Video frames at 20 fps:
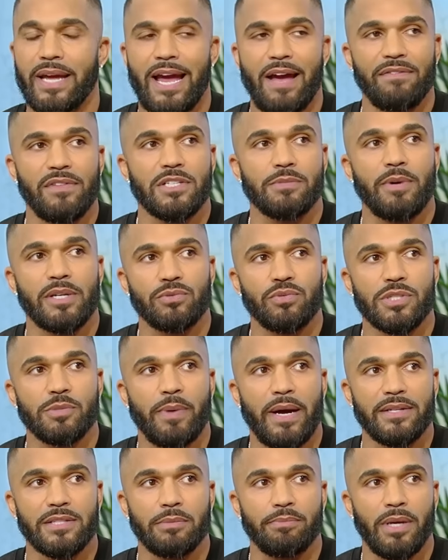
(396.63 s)
to have this much
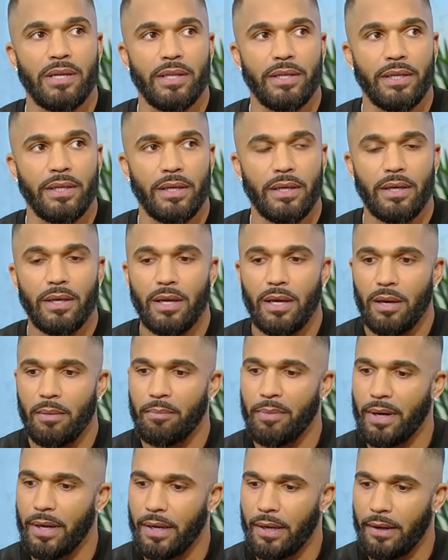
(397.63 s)
responsibility,
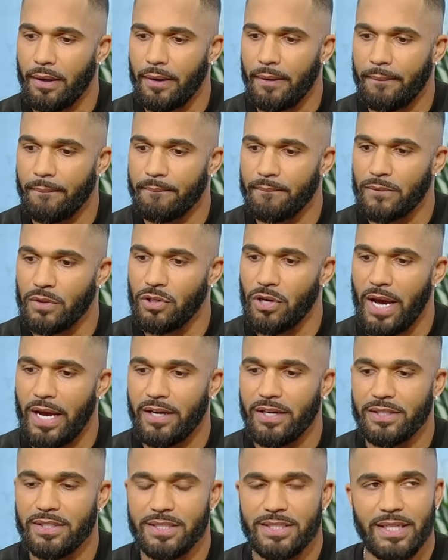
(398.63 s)
but um, you know, I
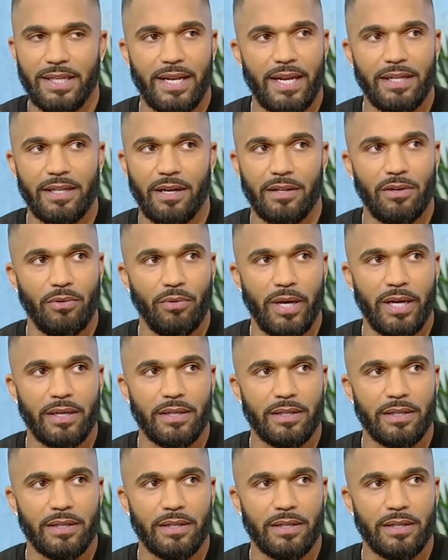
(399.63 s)
couldn't see it any other way.